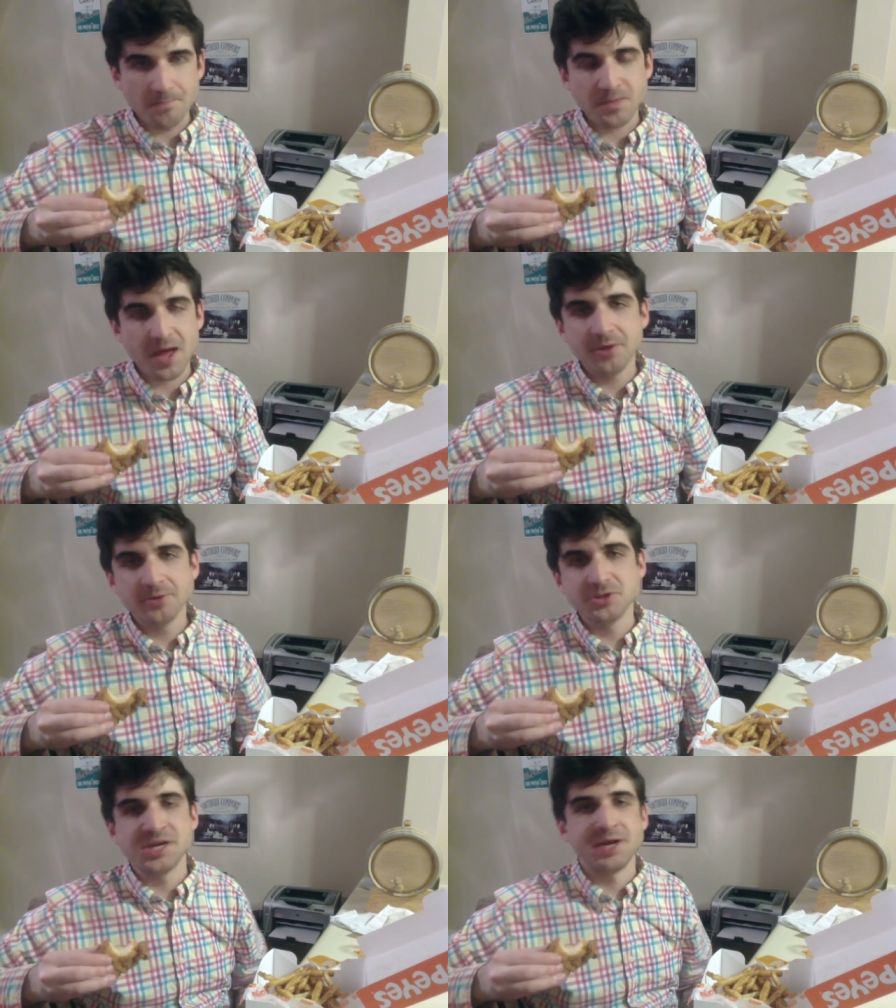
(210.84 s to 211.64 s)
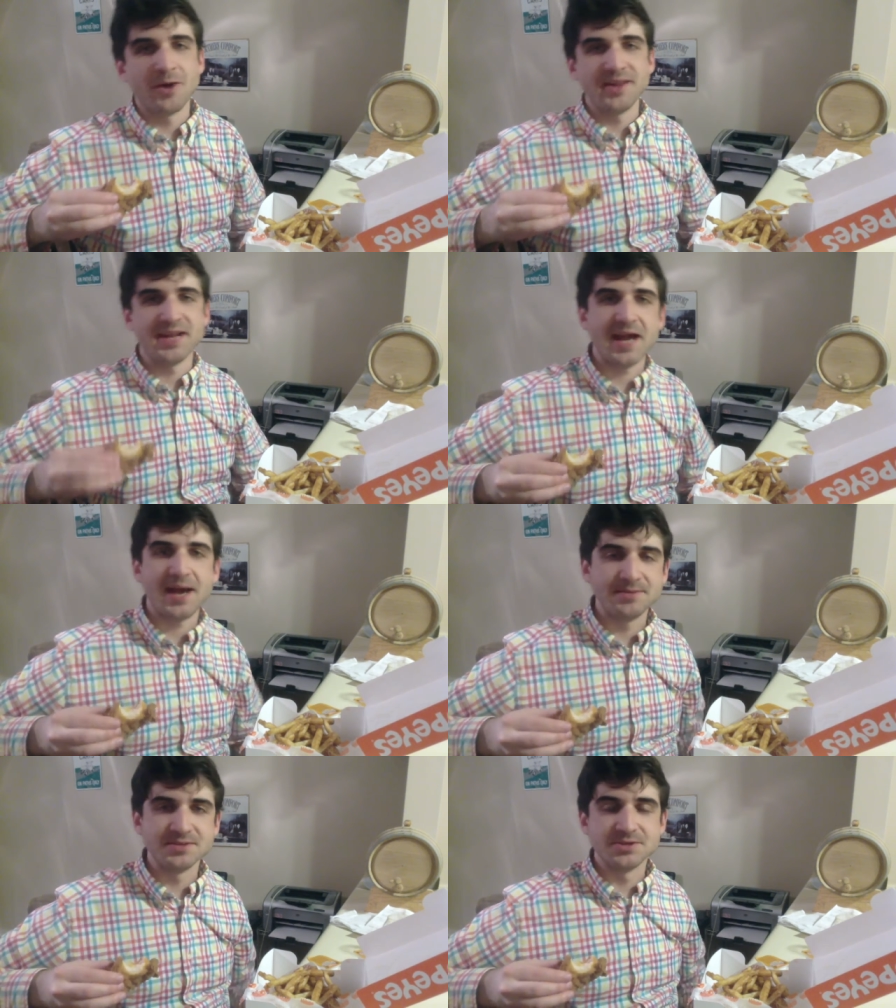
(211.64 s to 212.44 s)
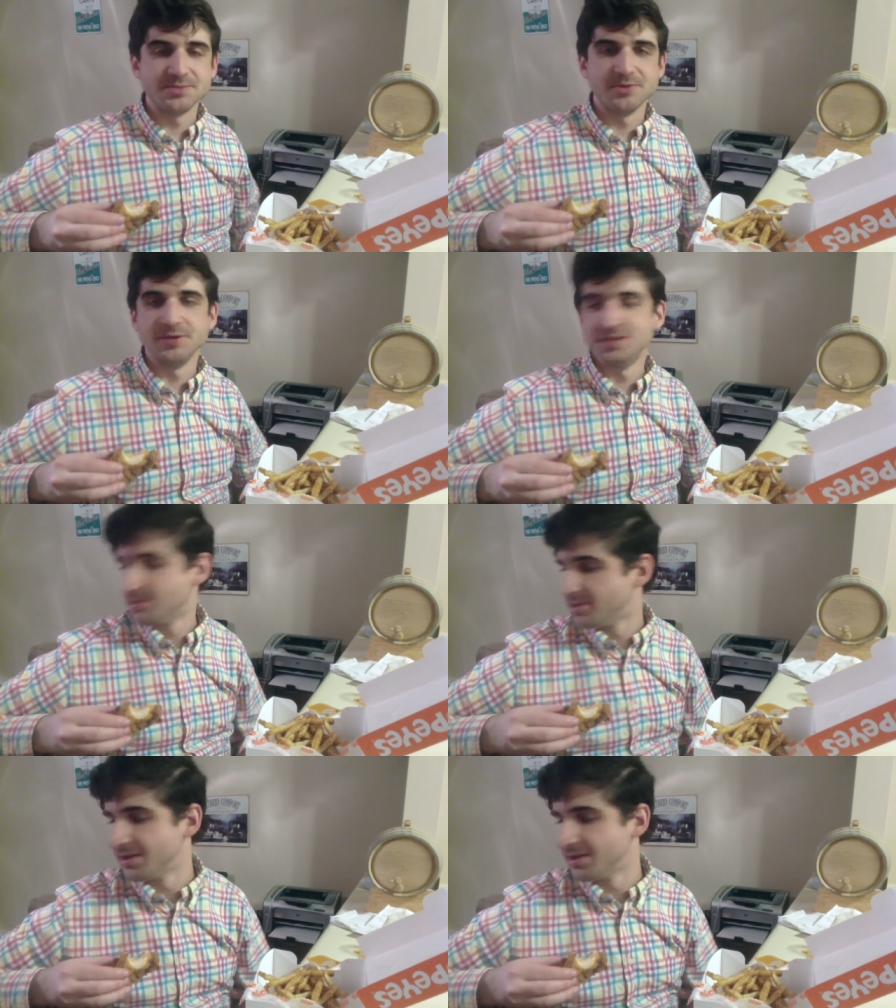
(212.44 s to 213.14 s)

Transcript: I don't understand why that happens to me recently.